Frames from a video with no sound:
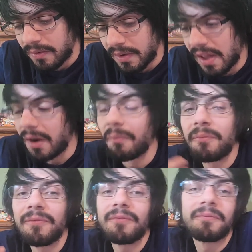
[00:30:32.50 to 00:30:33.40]
had a
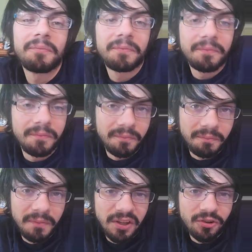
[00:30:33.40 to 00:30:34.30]

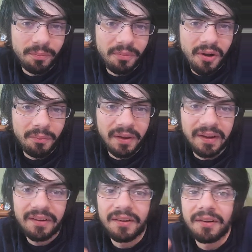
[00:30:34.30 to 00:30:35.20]
major public,